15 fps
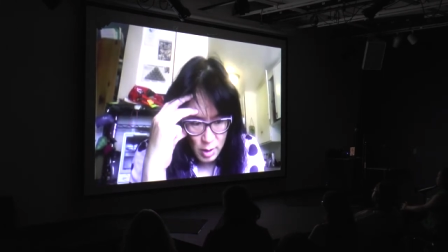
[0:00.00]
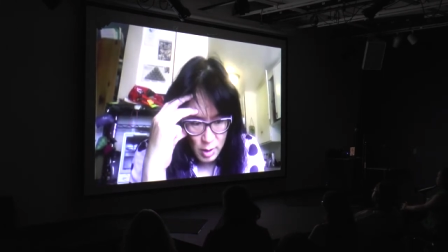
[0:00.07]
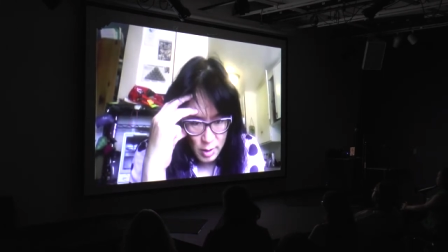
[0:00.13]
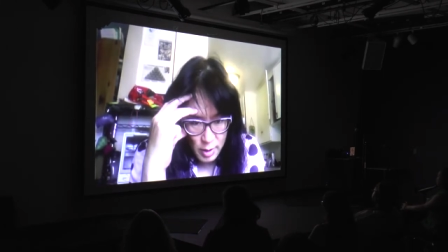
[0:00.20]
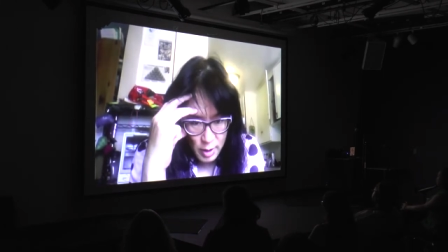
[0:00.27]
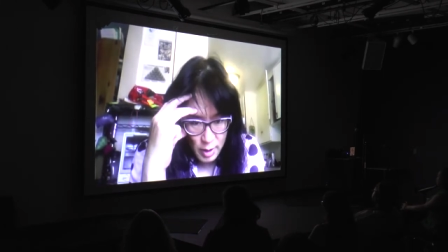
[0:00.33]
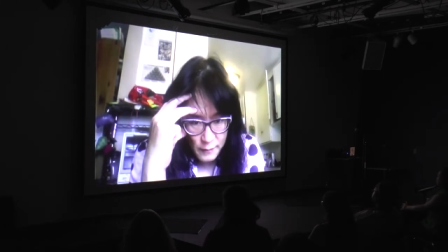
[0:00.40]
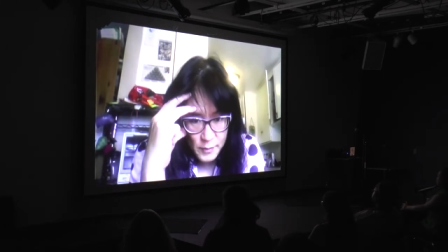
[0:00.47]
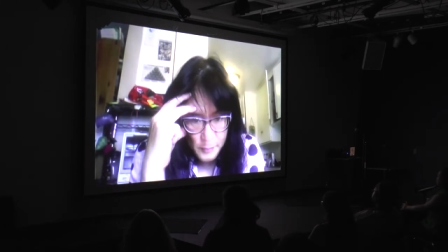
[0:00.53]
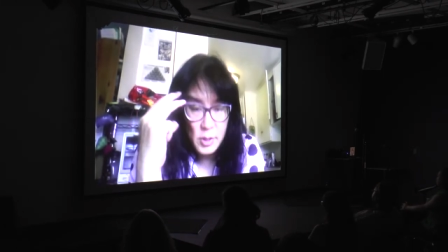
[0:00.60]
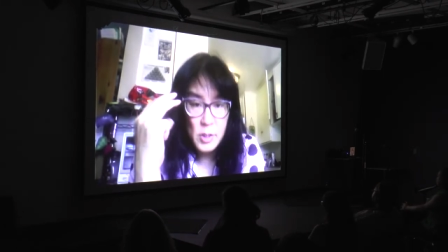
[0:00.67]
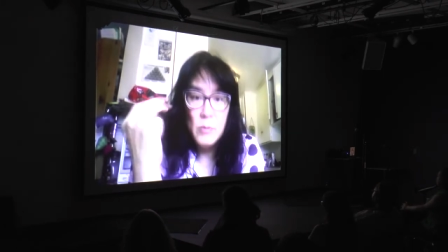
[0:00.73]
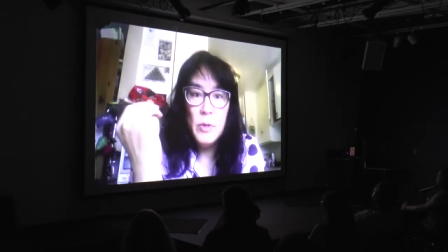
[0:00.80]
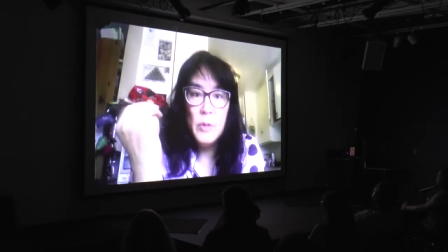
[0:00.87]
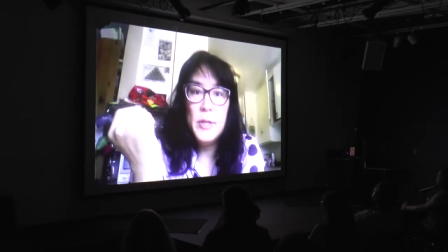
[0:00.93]
that I have to
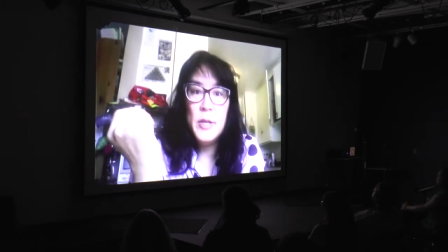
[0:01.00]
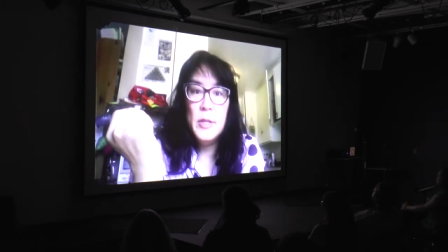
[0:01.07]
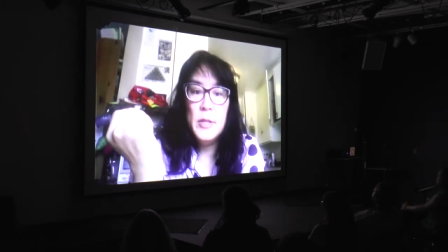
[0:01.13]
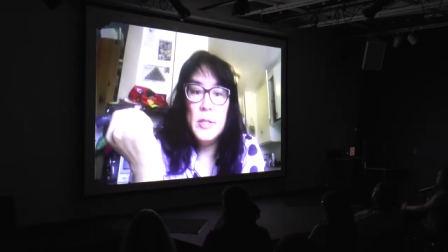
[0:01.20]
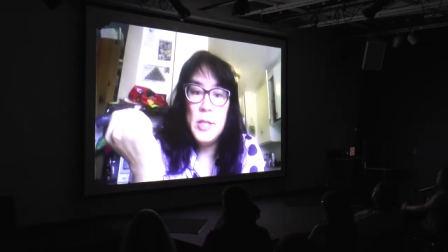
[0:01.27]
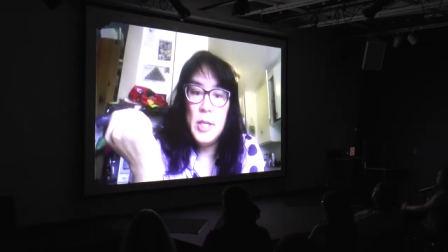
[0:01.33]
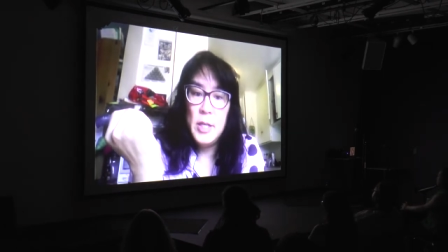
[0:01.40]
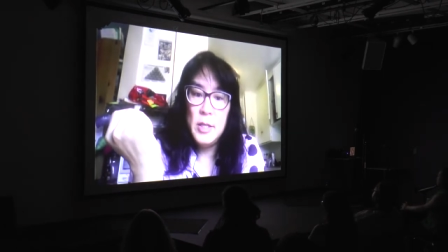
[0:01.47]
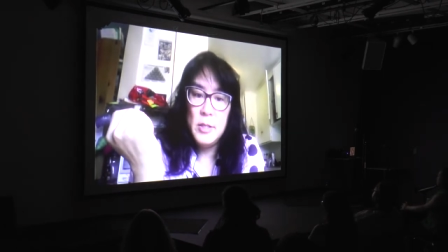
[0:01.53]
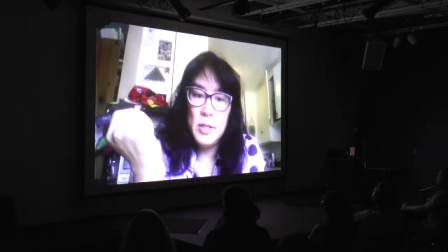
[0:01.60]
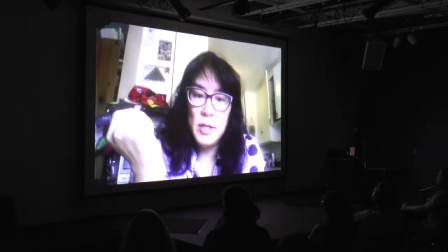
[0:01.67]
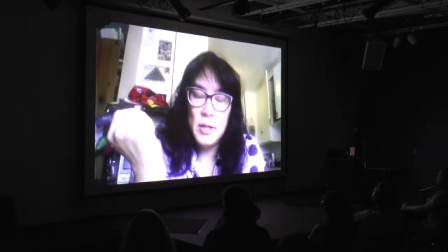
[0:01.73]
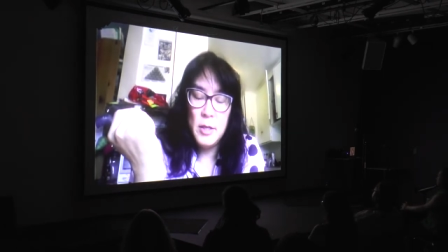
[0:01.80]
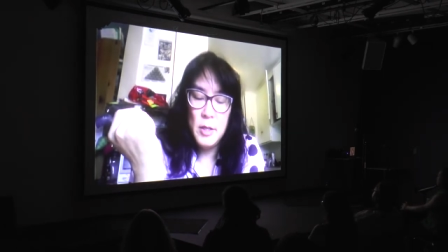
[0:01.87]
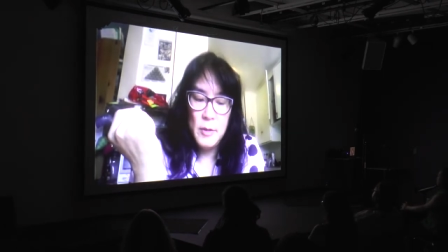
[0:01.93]
deal with on the day to
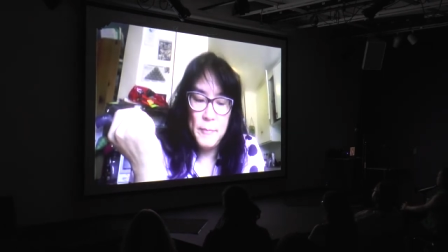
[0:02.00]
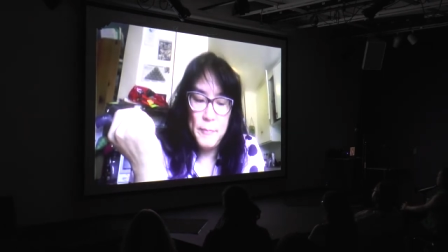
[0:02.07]
day.